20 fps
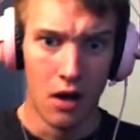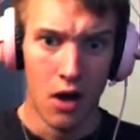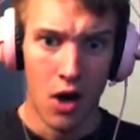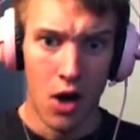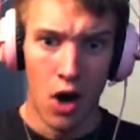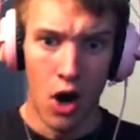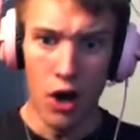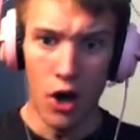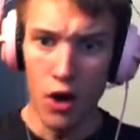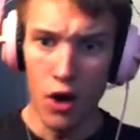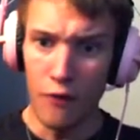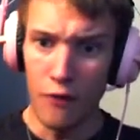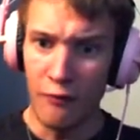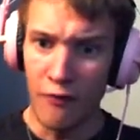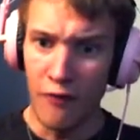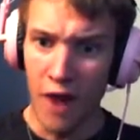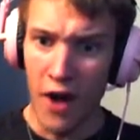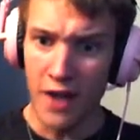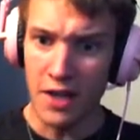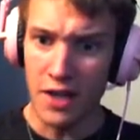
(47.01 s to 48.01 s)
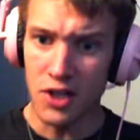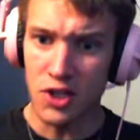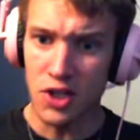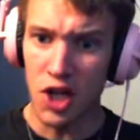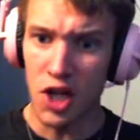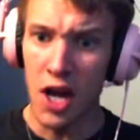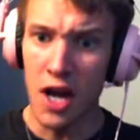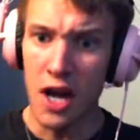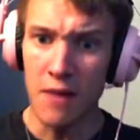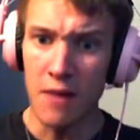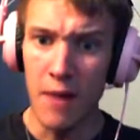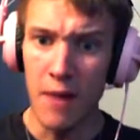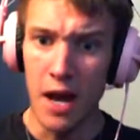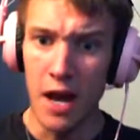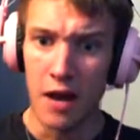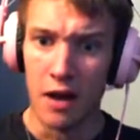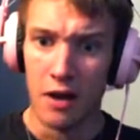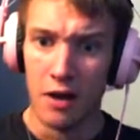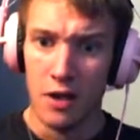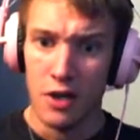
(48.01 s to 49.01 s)
Are you fucking kidding
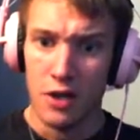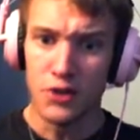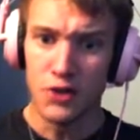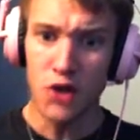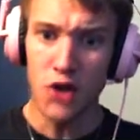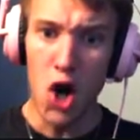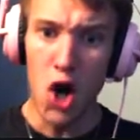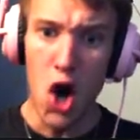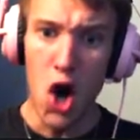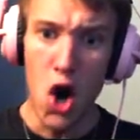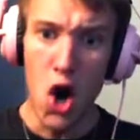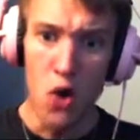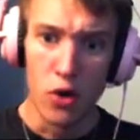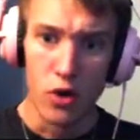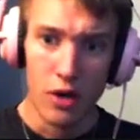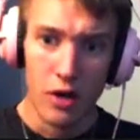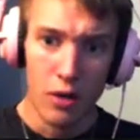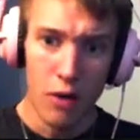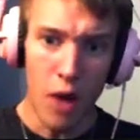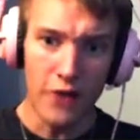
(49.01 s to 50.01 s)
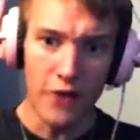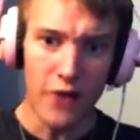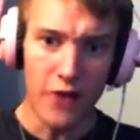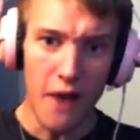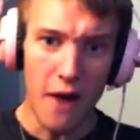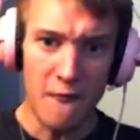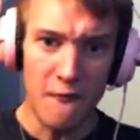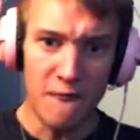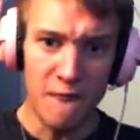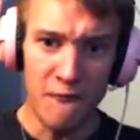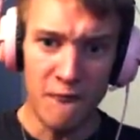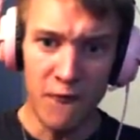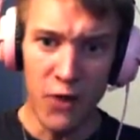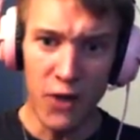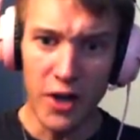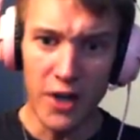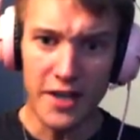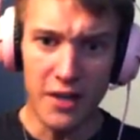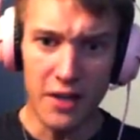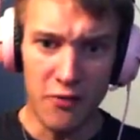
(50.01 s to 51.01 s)
me? Dude! What the
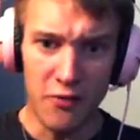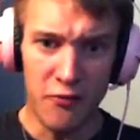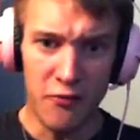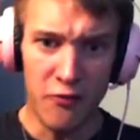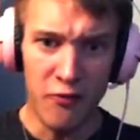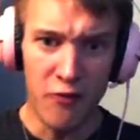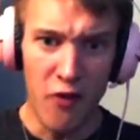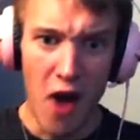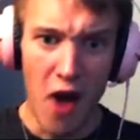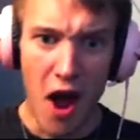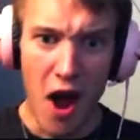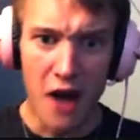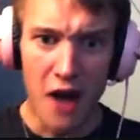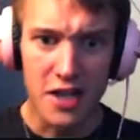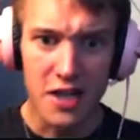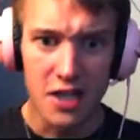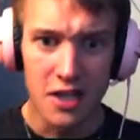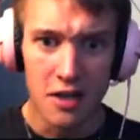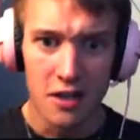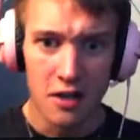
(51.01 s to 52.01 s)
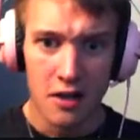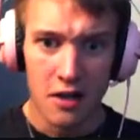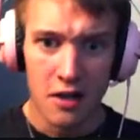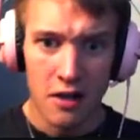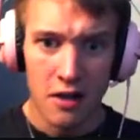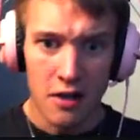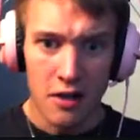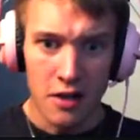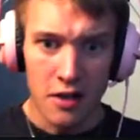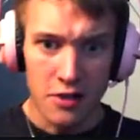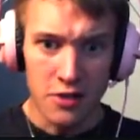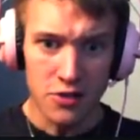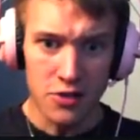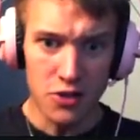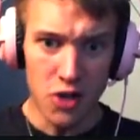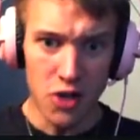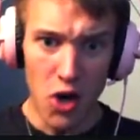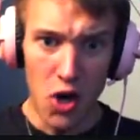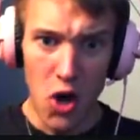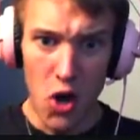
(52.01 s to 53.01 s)
freaking fuck?
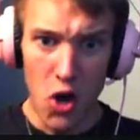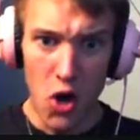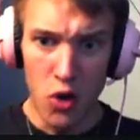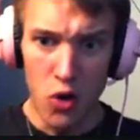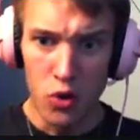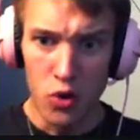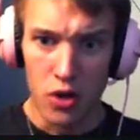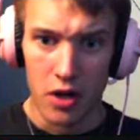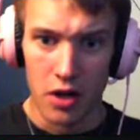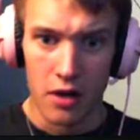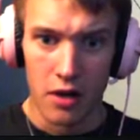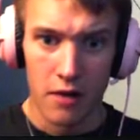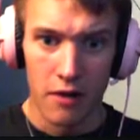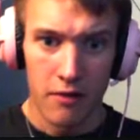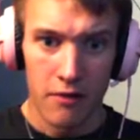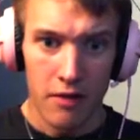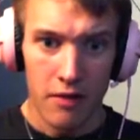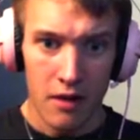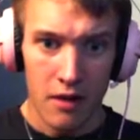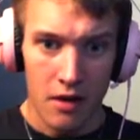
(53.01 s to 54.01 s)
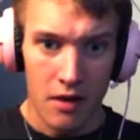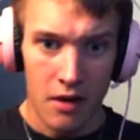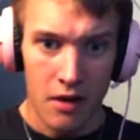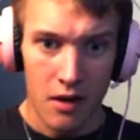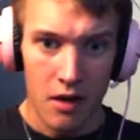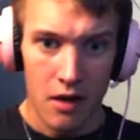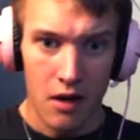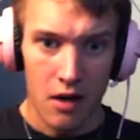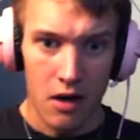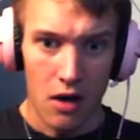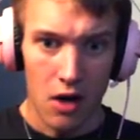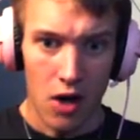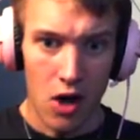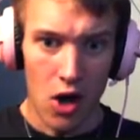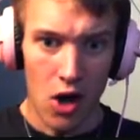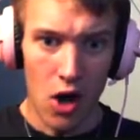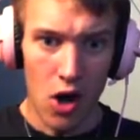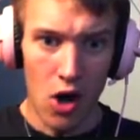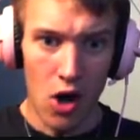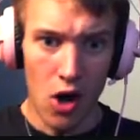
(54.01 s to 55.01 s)
Dude!
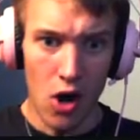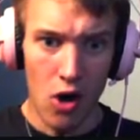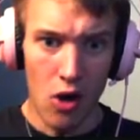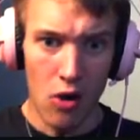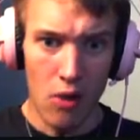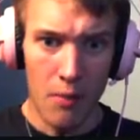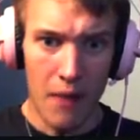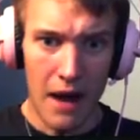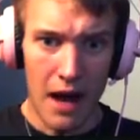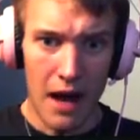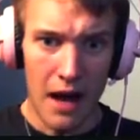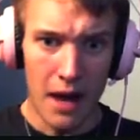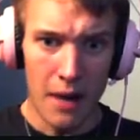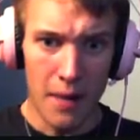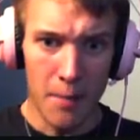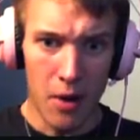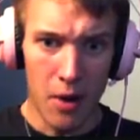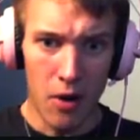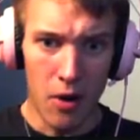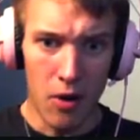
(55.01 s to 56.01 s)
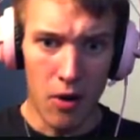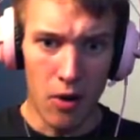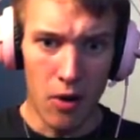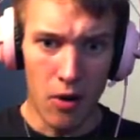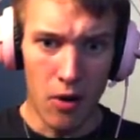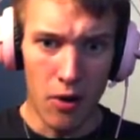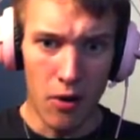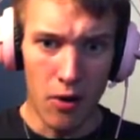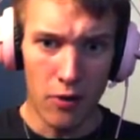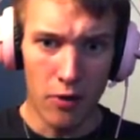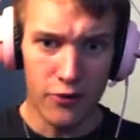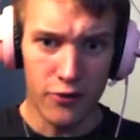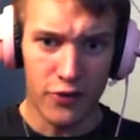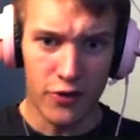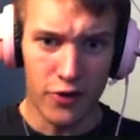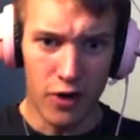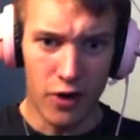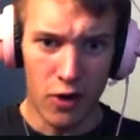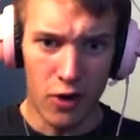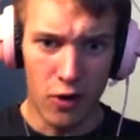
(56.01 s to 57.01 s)
Oh my balls!
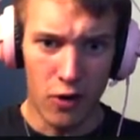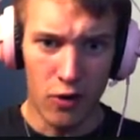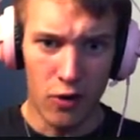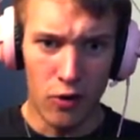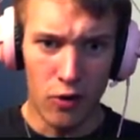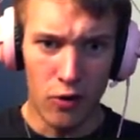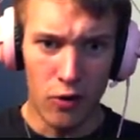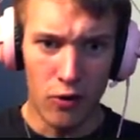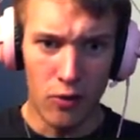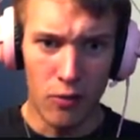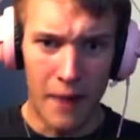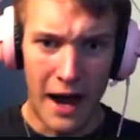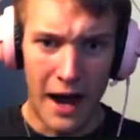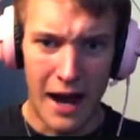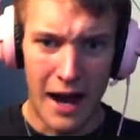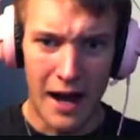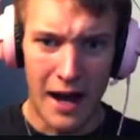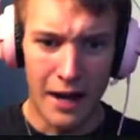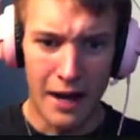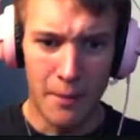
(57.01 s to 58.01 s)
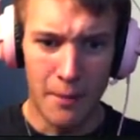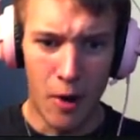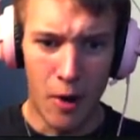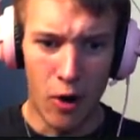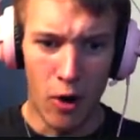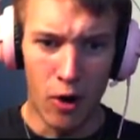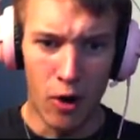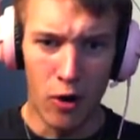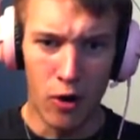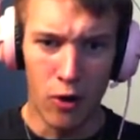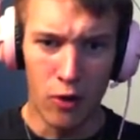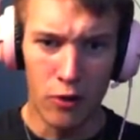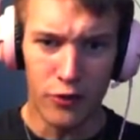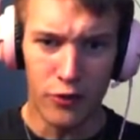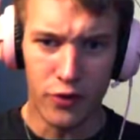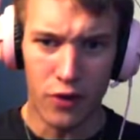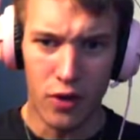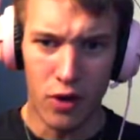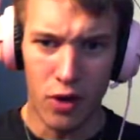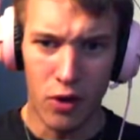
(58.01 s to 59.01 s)
Oh my balls!
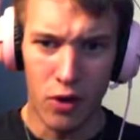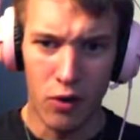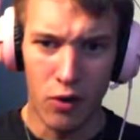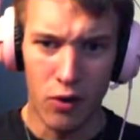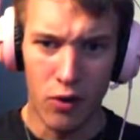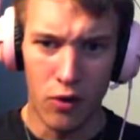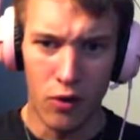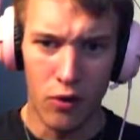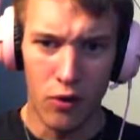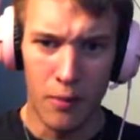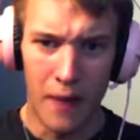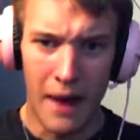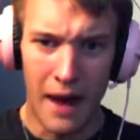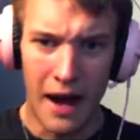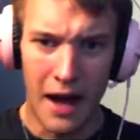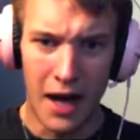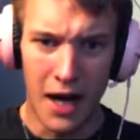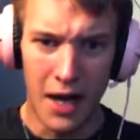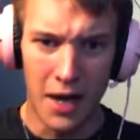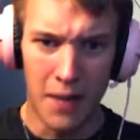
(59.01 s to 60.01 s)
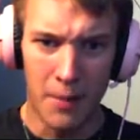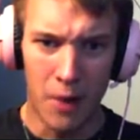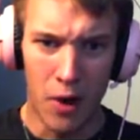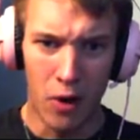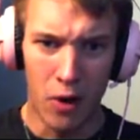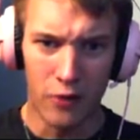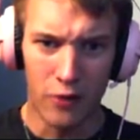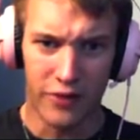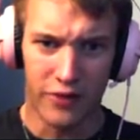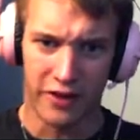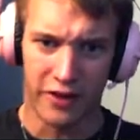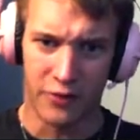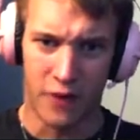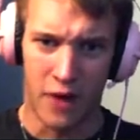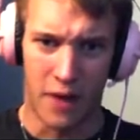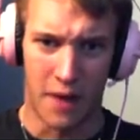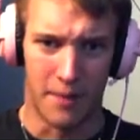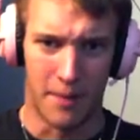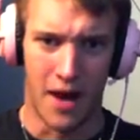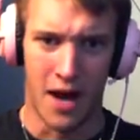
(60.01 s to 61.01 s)
Oh my balls! It's
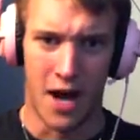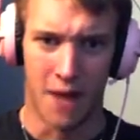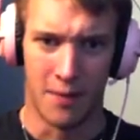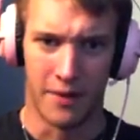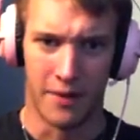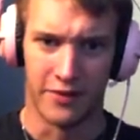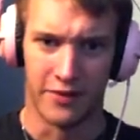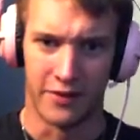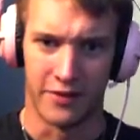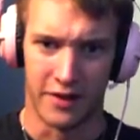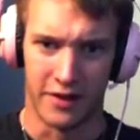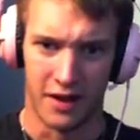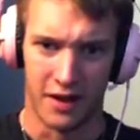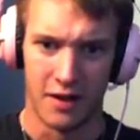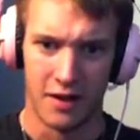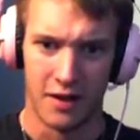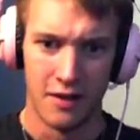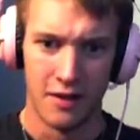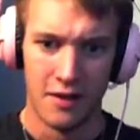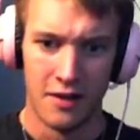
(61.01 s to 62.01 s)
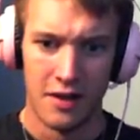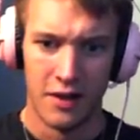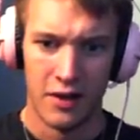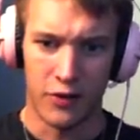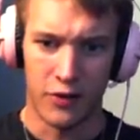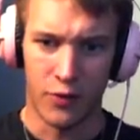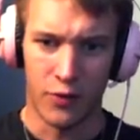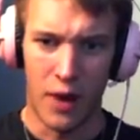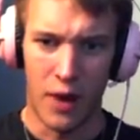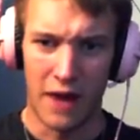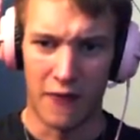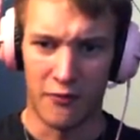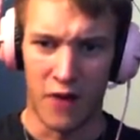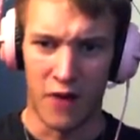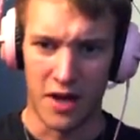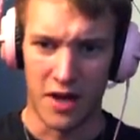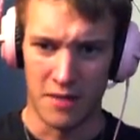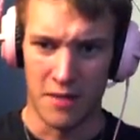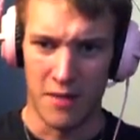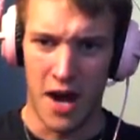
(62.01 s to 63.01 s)
right behind me, isn't he? It's right
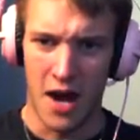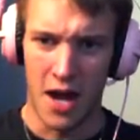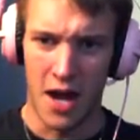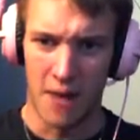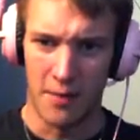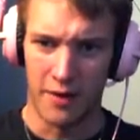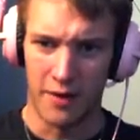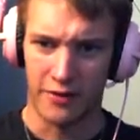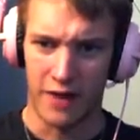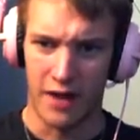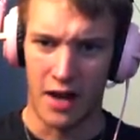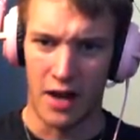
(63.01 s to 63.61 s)
fucking behind me.